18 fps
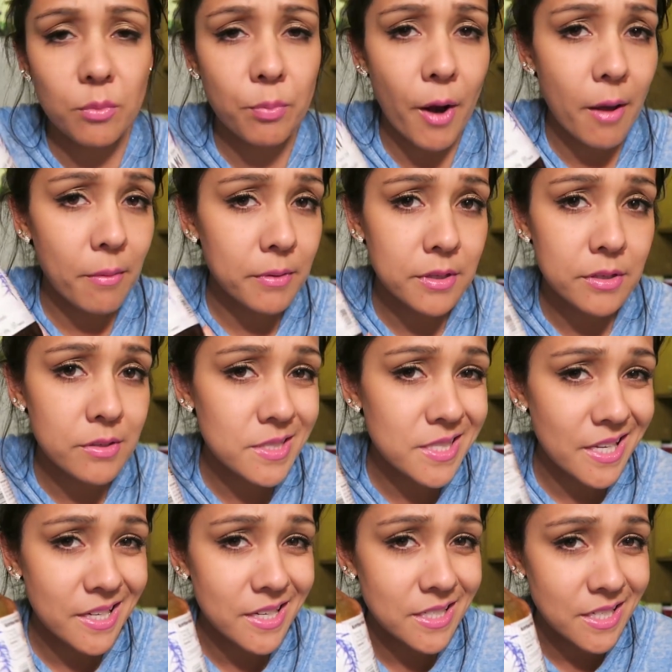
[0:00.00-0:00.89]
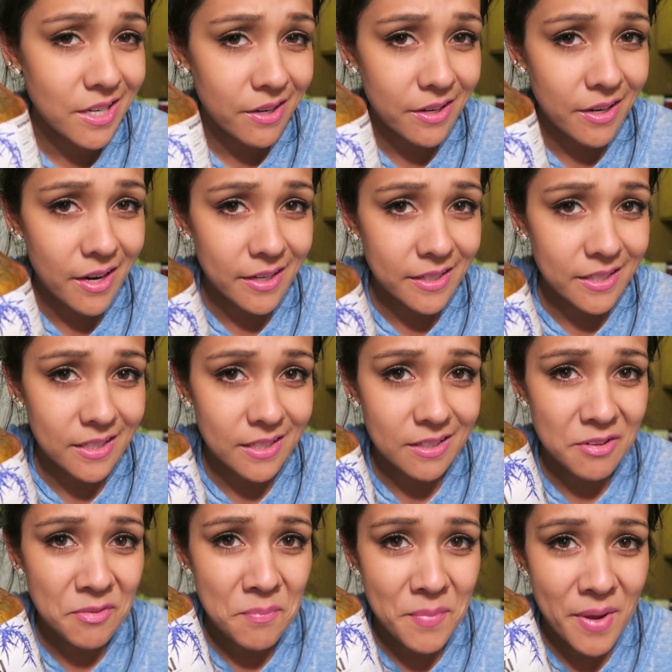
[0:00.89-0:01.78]
You could probably use any
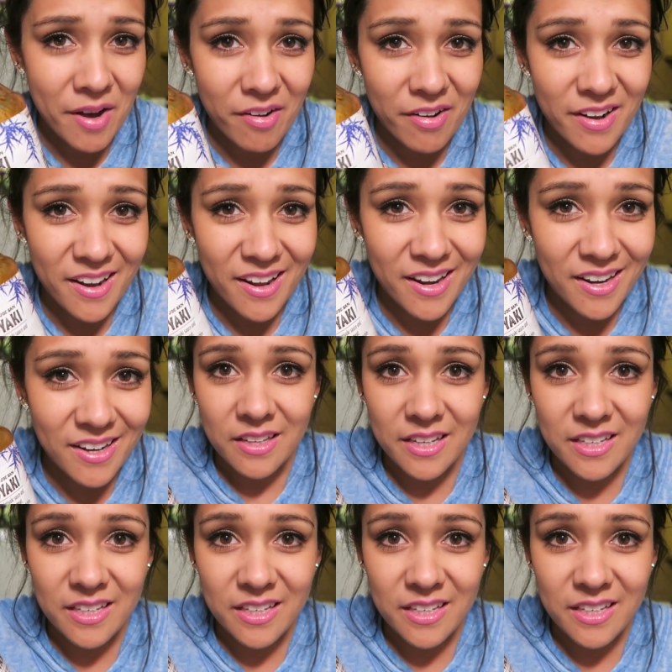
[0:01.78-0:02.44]
teriyaki marinade.